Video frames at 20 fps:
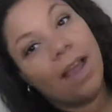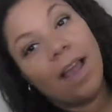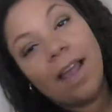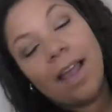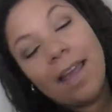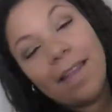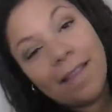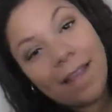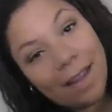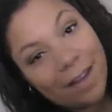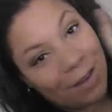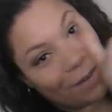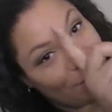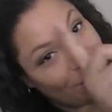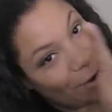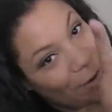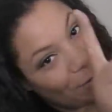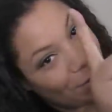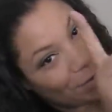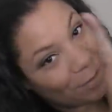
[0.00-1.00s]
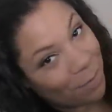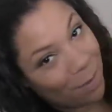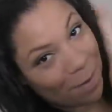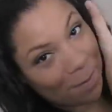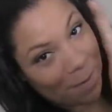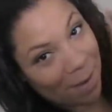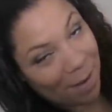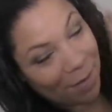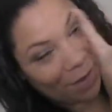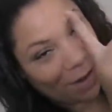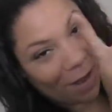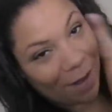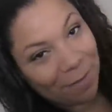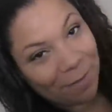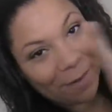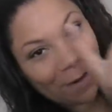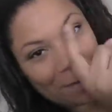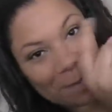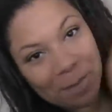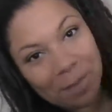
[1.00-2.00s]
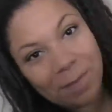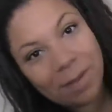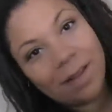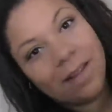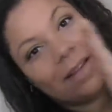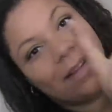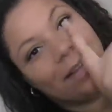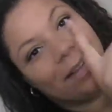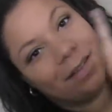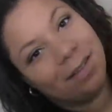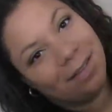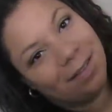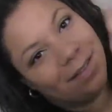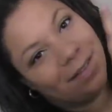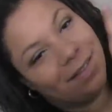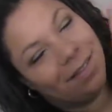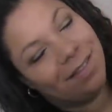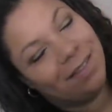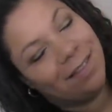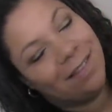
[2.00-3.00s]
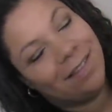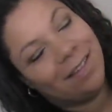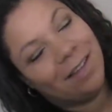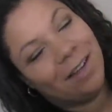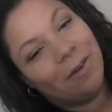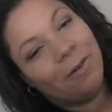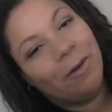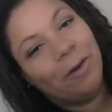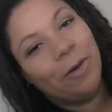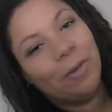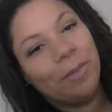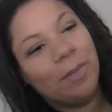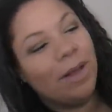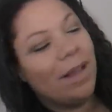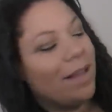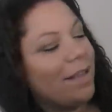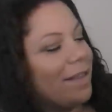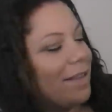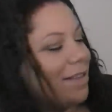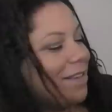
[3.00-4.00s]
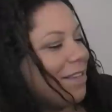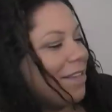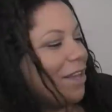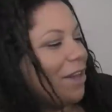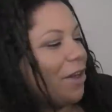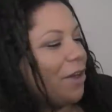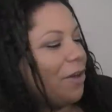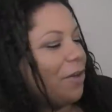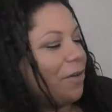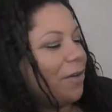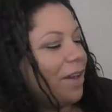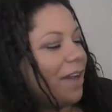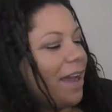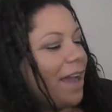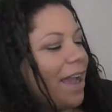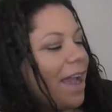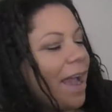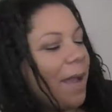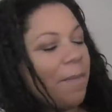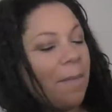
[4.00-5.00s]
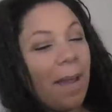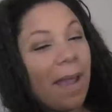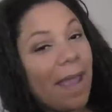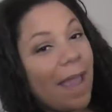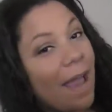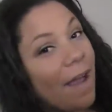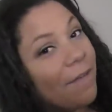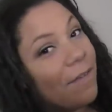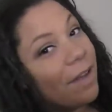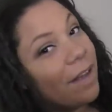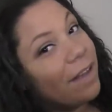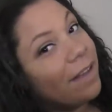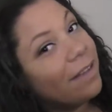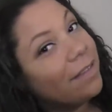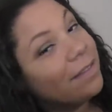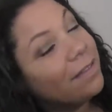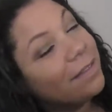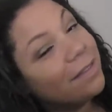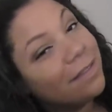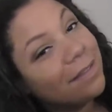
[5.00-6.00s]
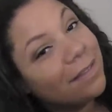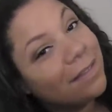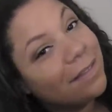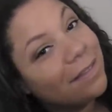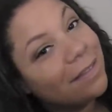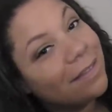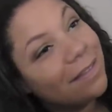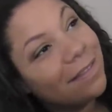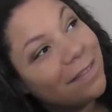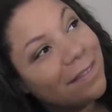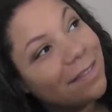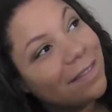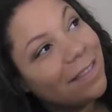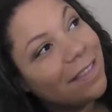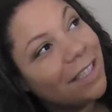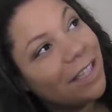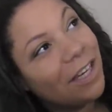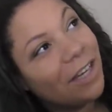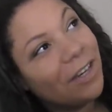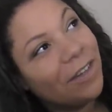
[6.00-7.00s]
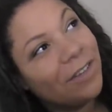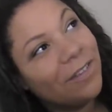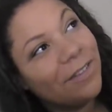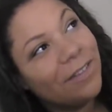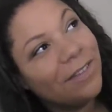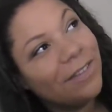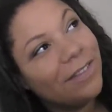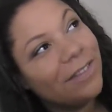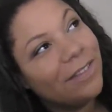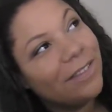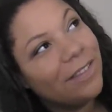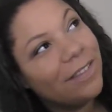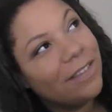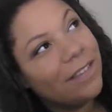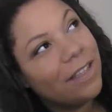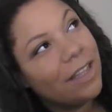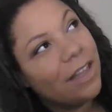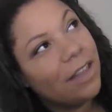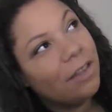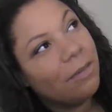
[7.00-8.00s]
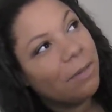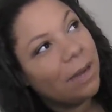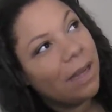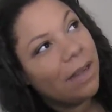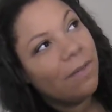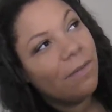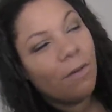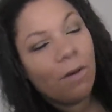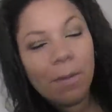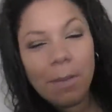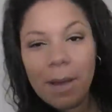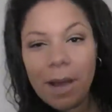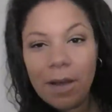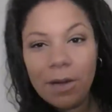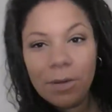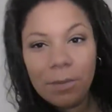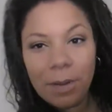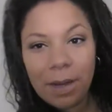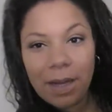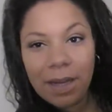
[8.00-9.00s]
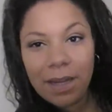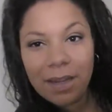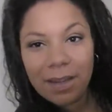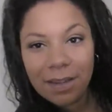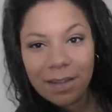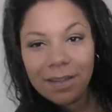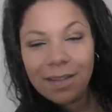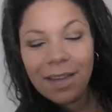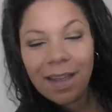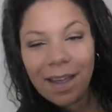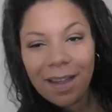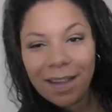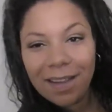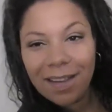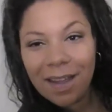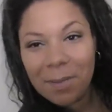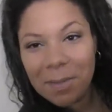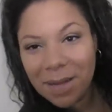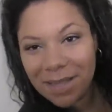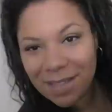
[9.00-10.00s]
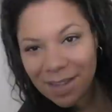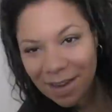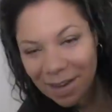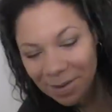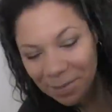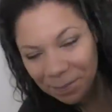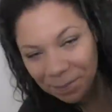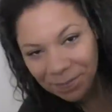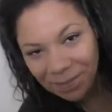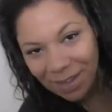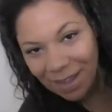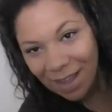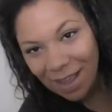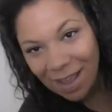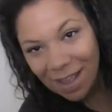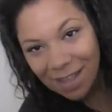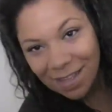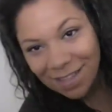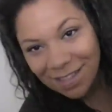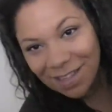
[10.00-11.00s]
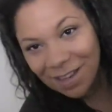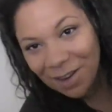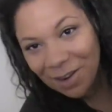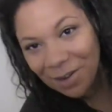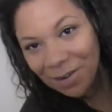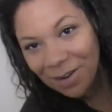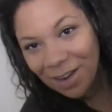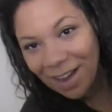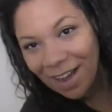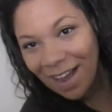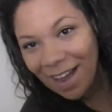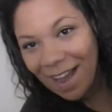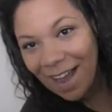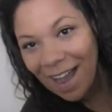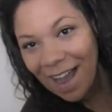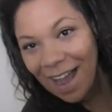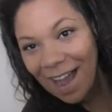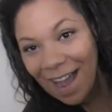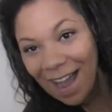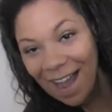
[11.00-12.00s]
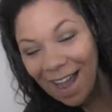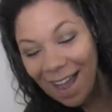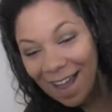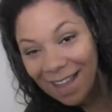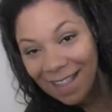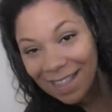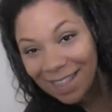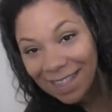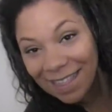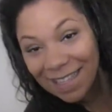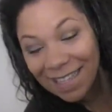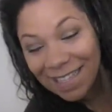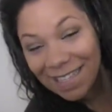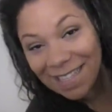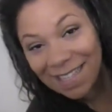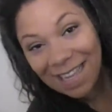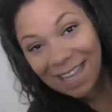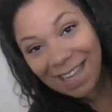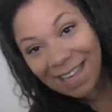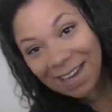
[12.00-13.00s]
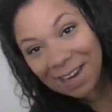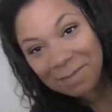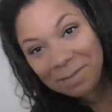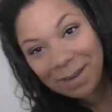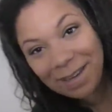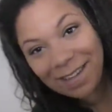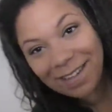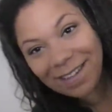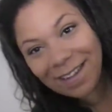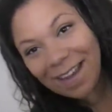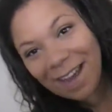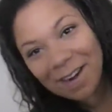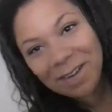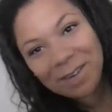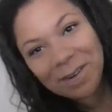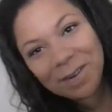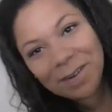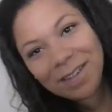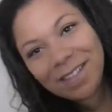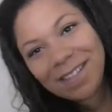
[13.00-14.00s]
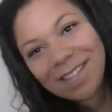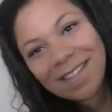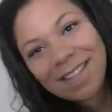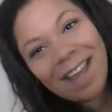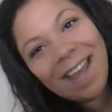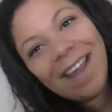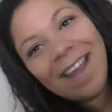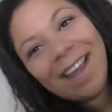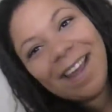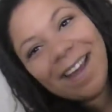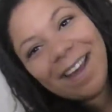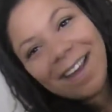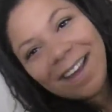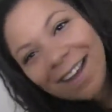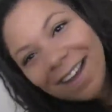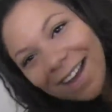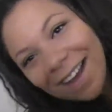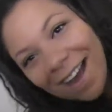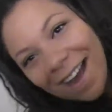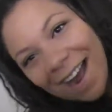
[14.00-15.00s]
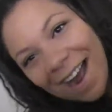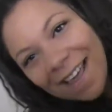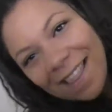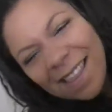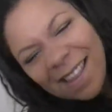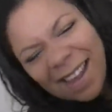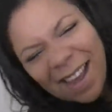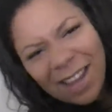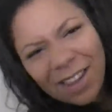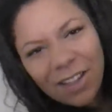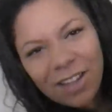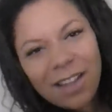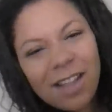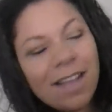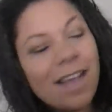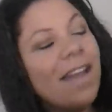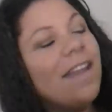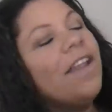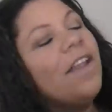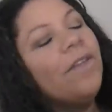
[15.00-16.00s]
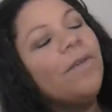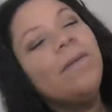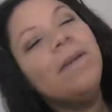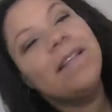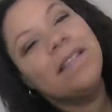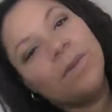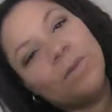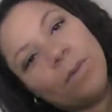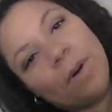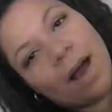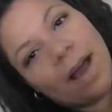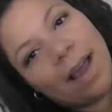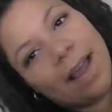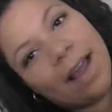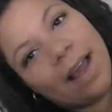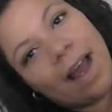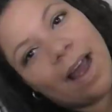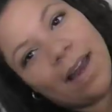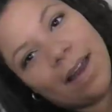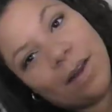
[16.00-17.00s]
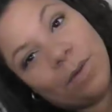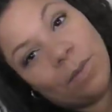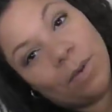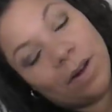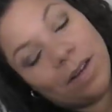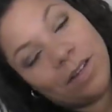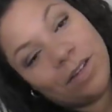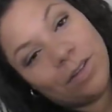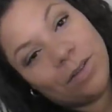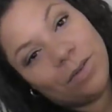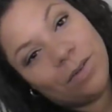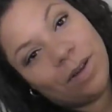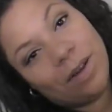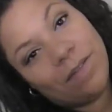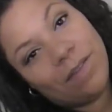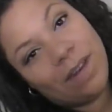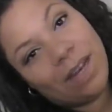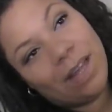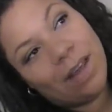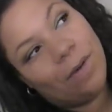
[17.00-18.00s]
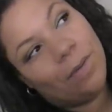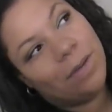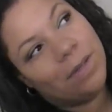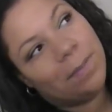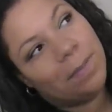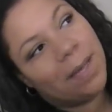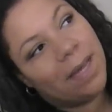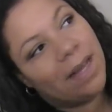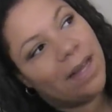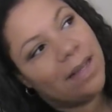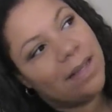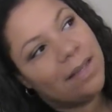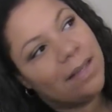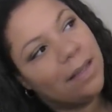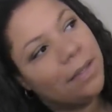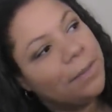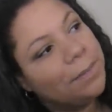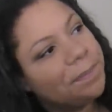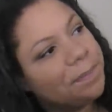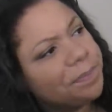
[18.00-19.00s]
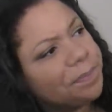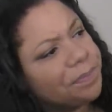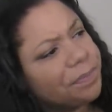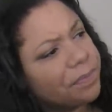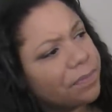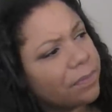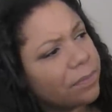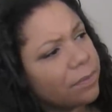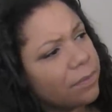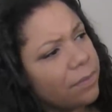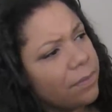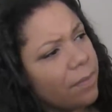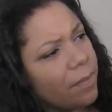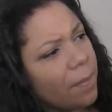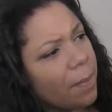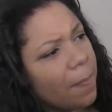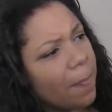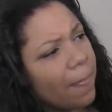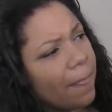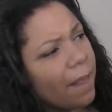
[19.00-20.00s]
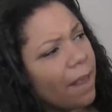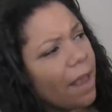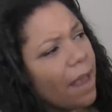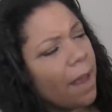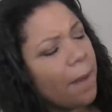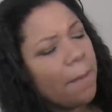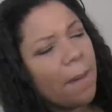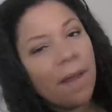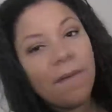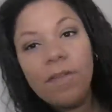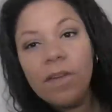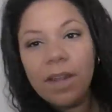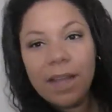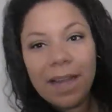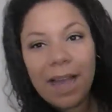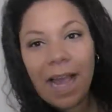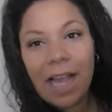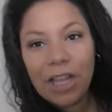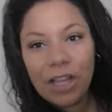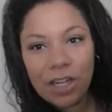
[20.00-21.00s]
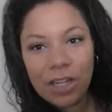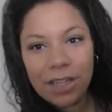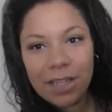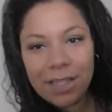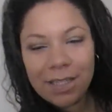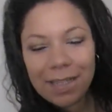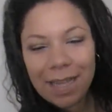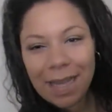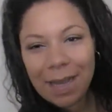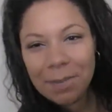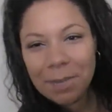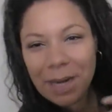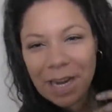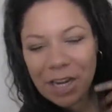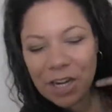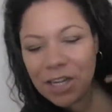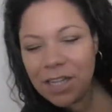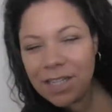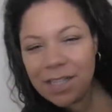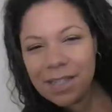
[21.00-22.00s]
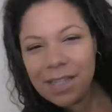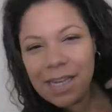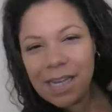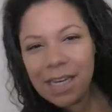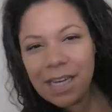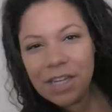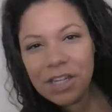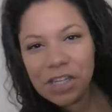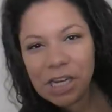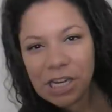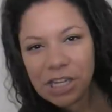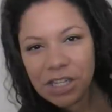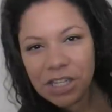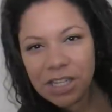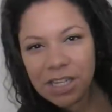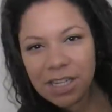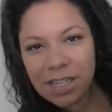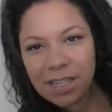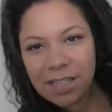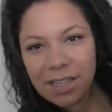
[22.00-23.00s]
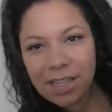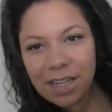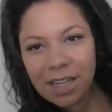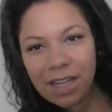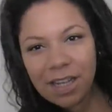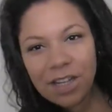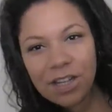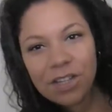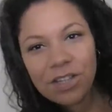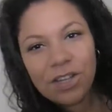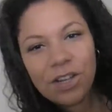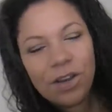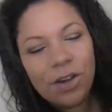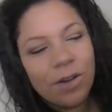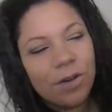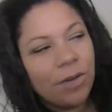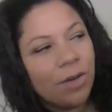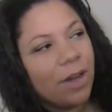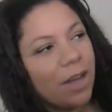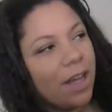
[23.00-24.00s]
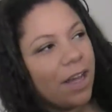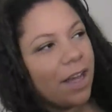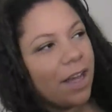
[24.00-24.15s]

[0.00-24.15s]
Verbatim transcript: And that you know it's one pound off from group. So I might have a, you know, a three, four pound week. Yeah, I'm excited. So this is it. I mean, I don't know what to say. I think I looked at, another reason why I didn't want to do a video was because um, I feel like I looked the same and I couldn't see any changes. So